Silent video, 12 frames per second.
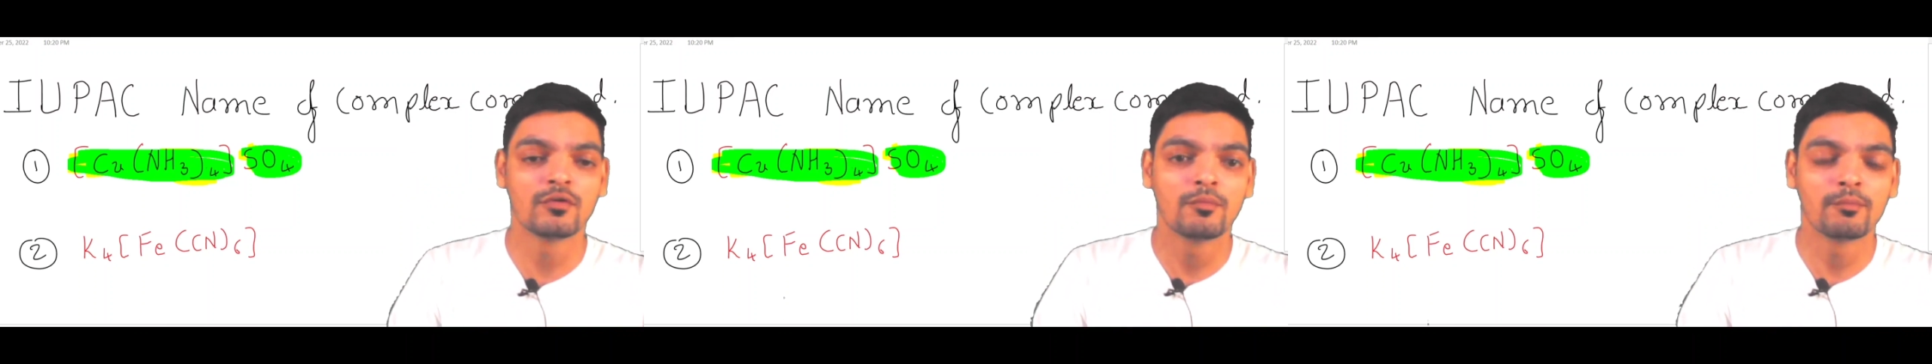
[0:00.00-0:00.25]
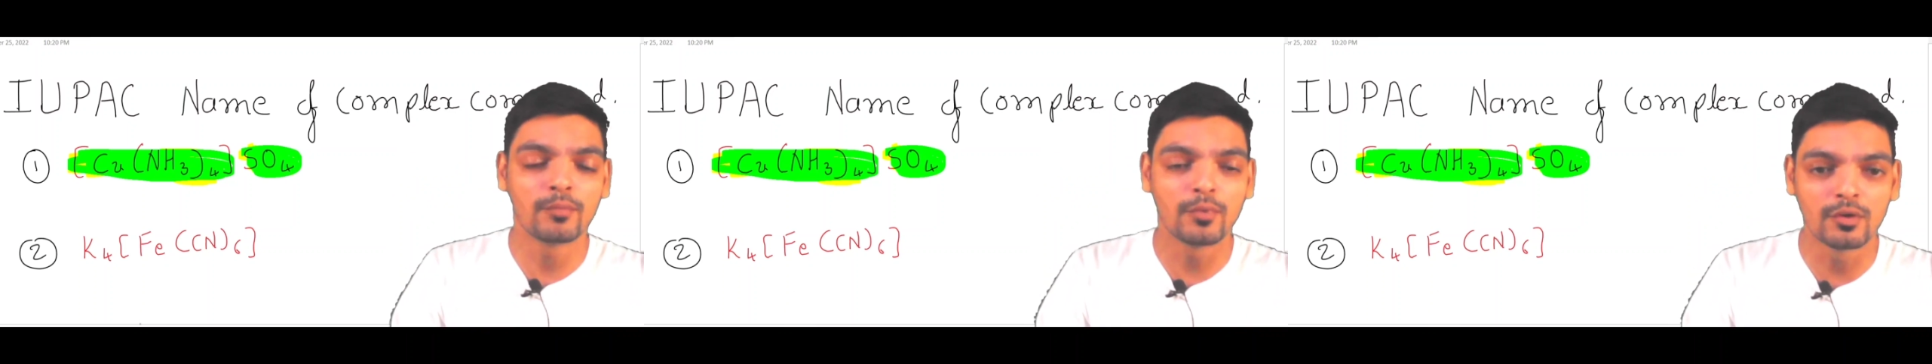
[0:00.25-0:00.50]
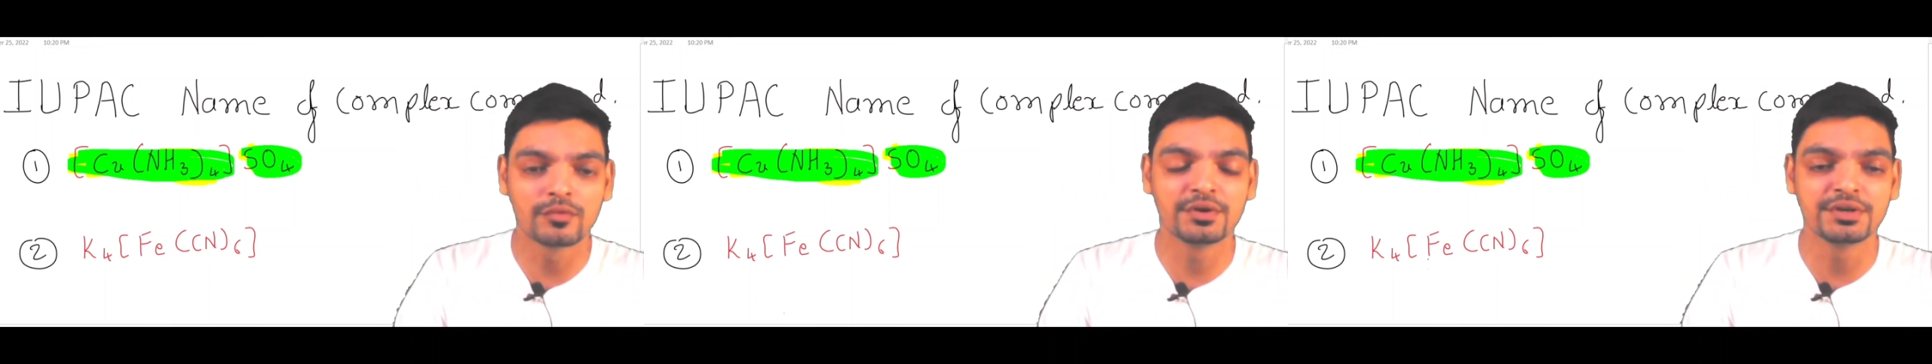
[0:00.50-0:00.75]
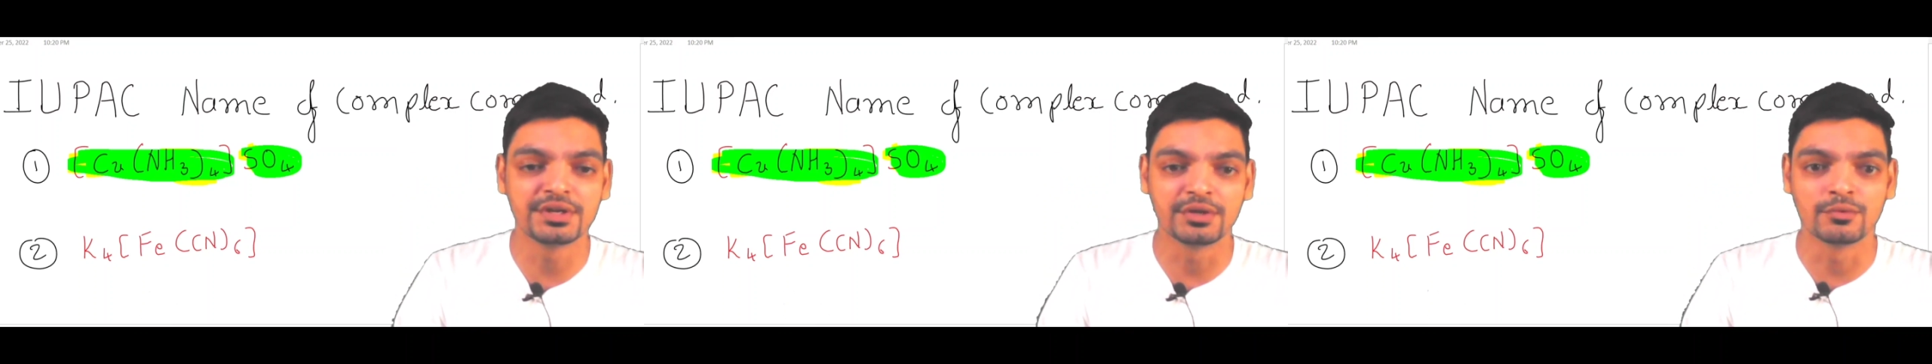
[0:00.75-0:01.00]

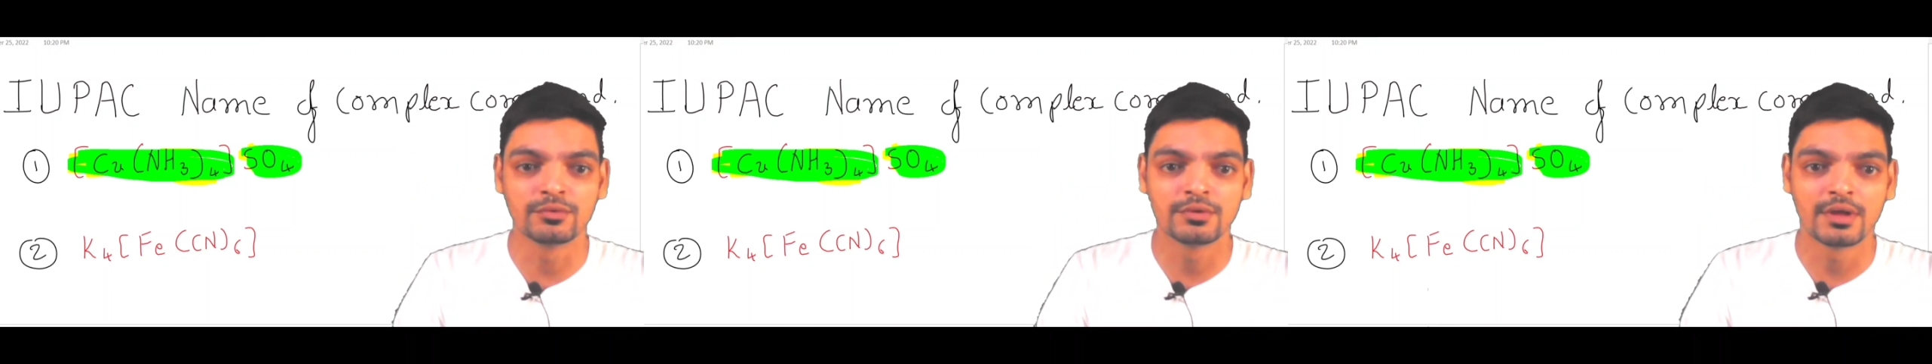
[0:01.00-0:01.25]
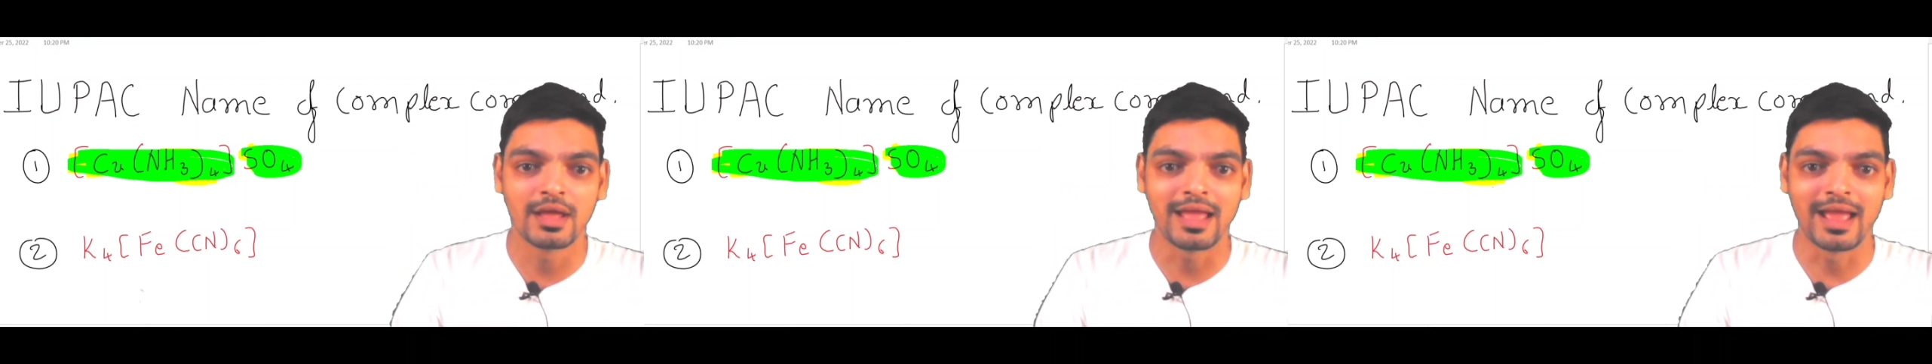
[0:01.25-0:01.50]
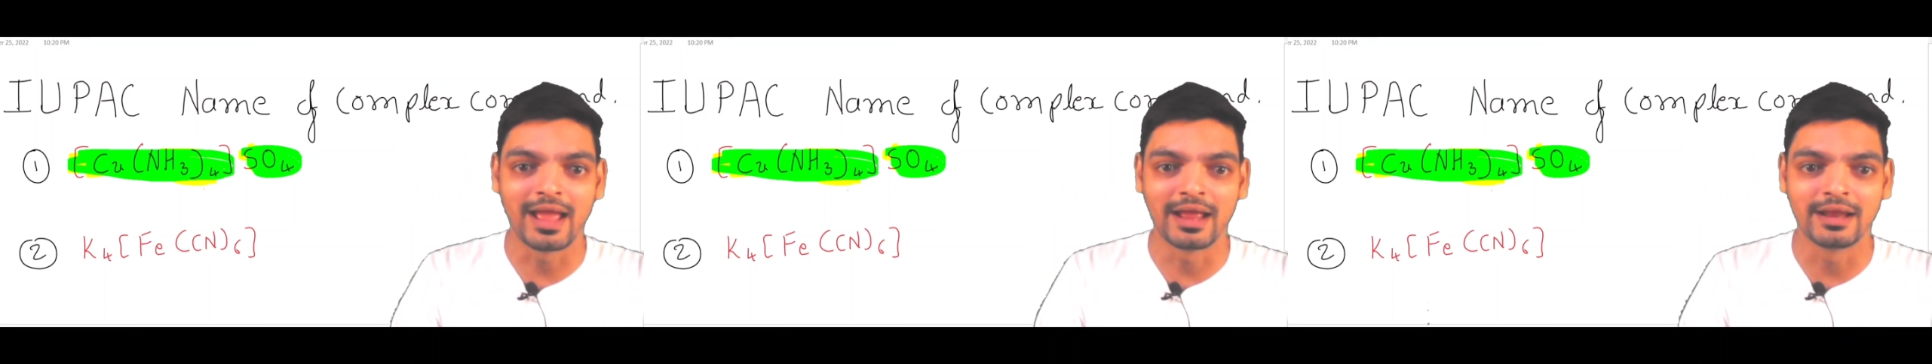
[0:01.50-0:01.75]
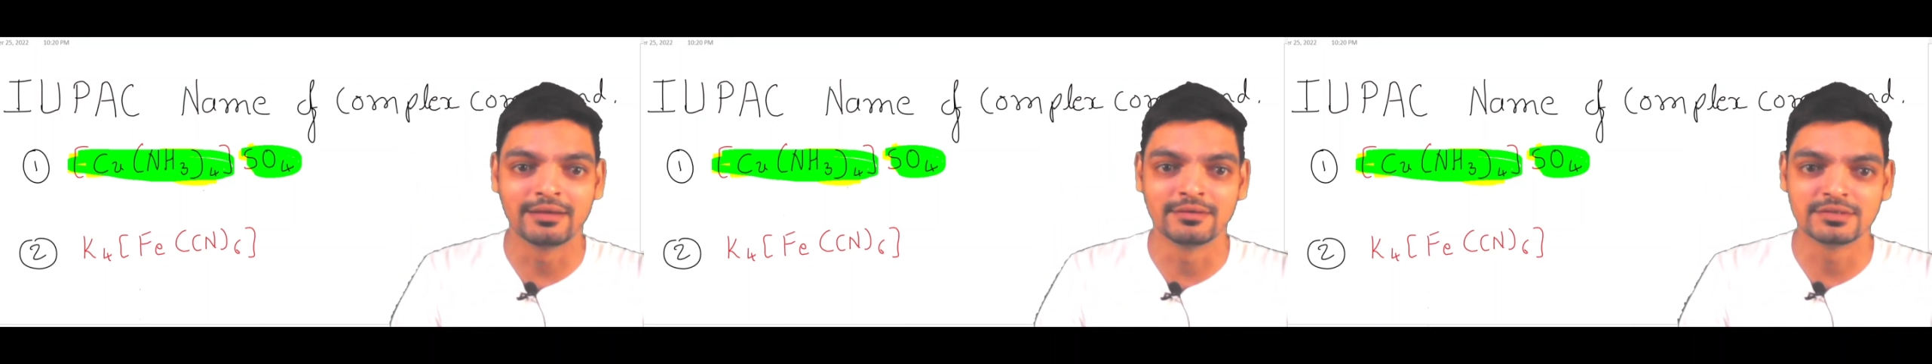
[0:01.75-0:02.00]
positive,
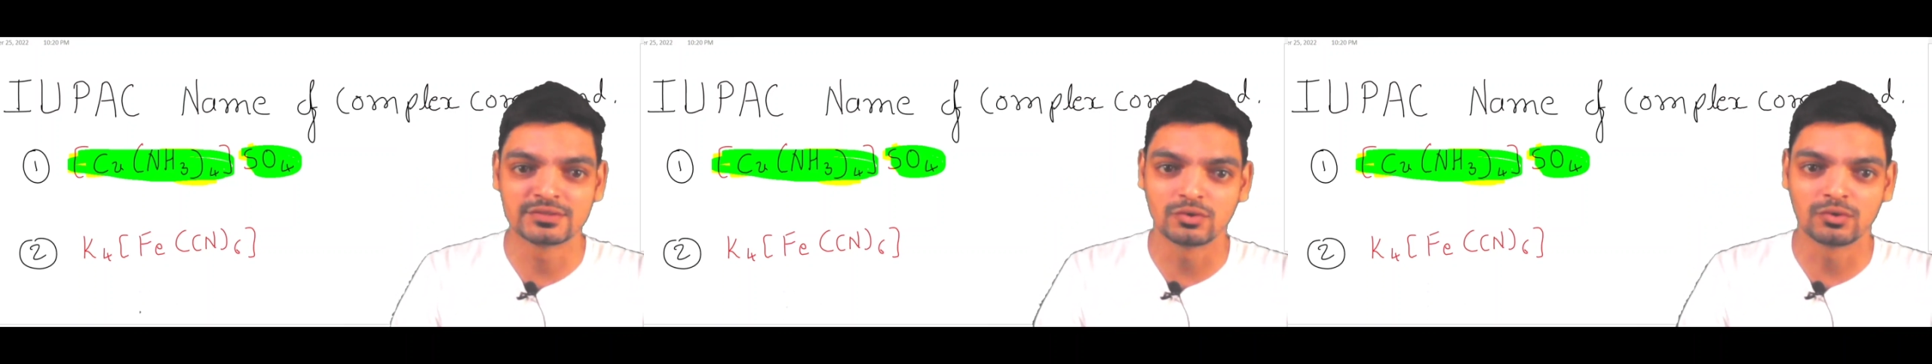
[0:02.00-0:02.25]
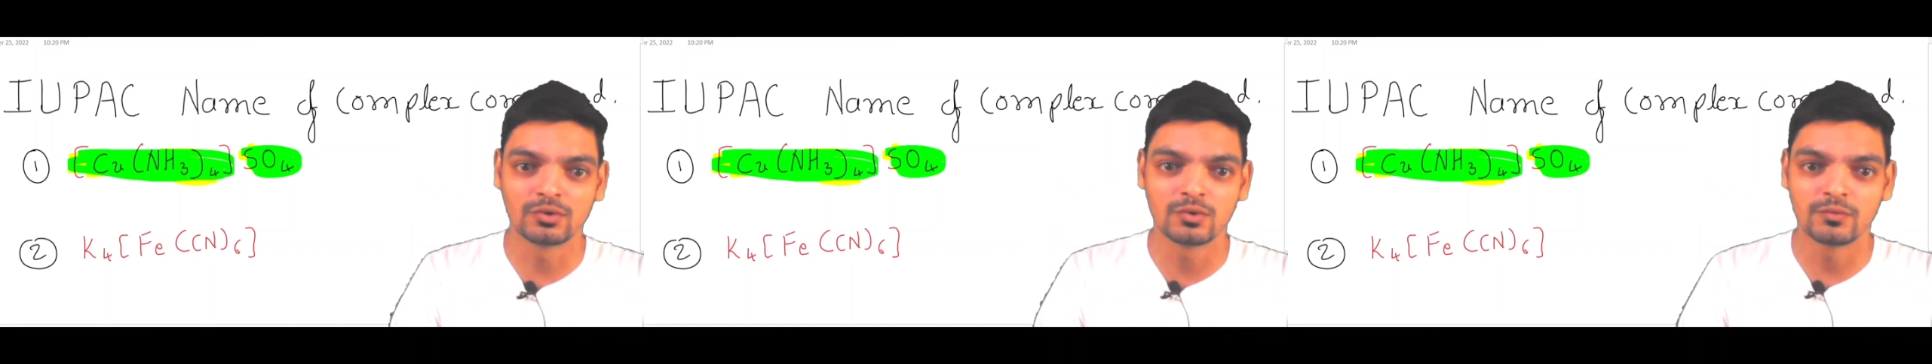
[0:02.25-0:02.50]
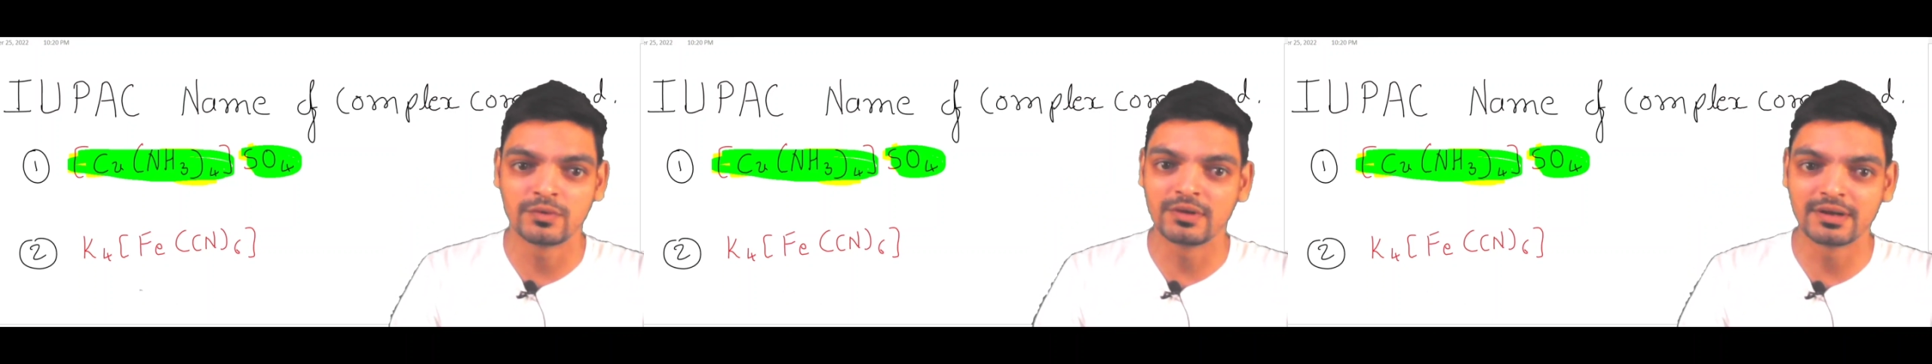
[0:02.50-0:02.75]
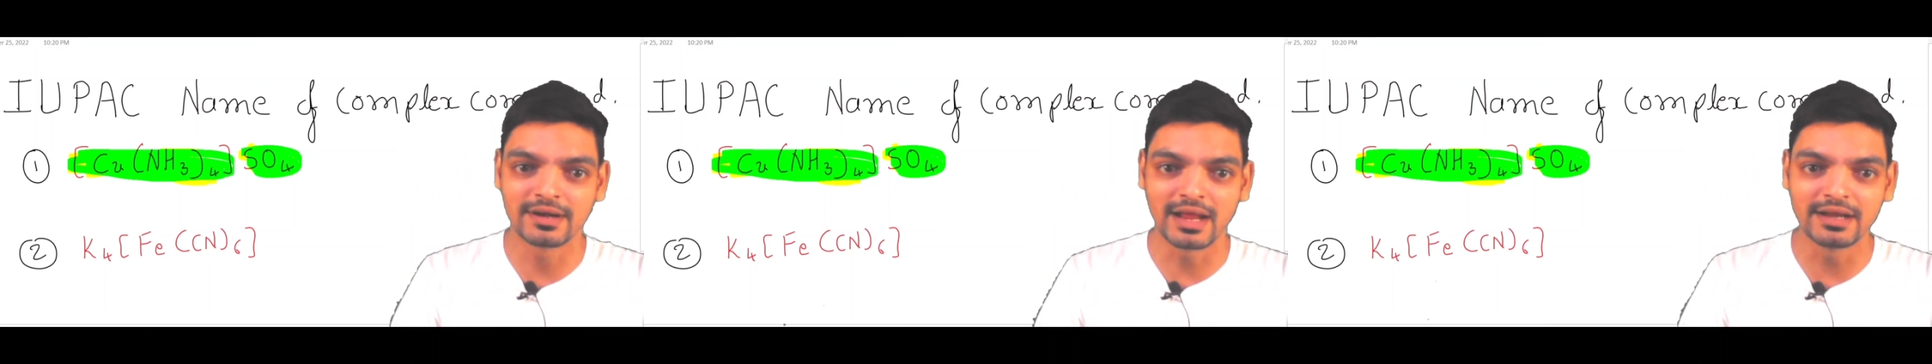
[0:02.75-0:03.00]
and so we
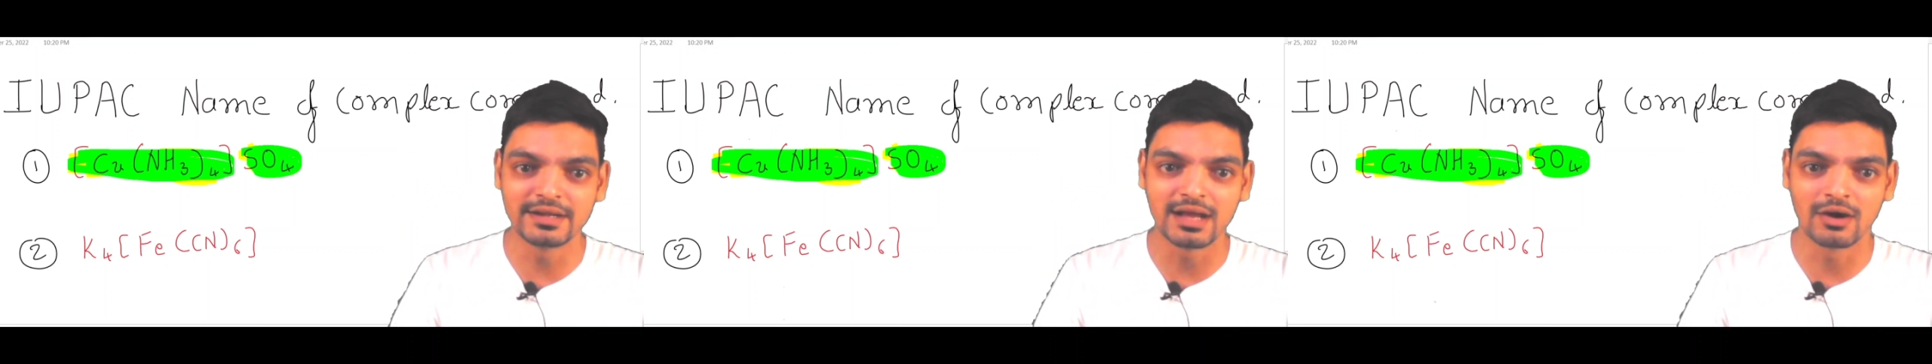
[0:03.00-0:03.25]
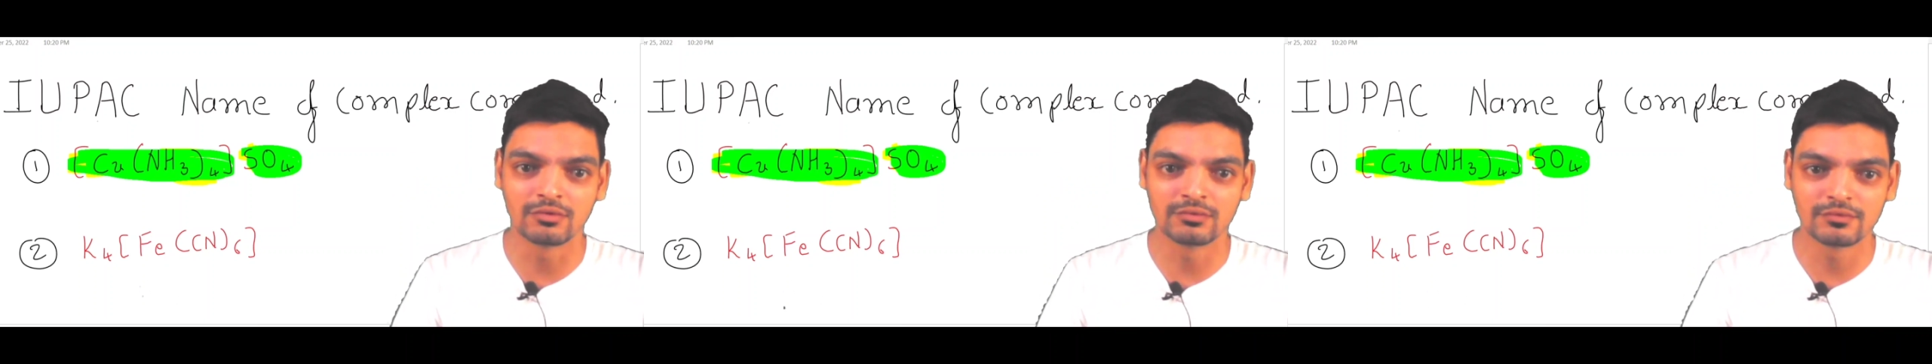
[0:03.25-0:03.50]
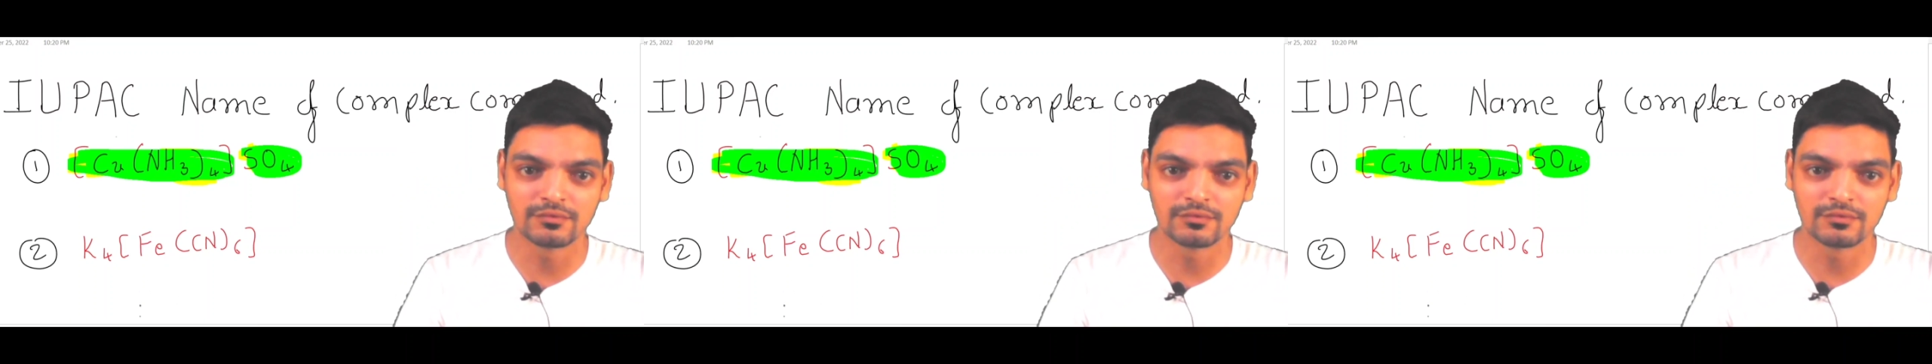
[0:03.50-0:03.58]
will write down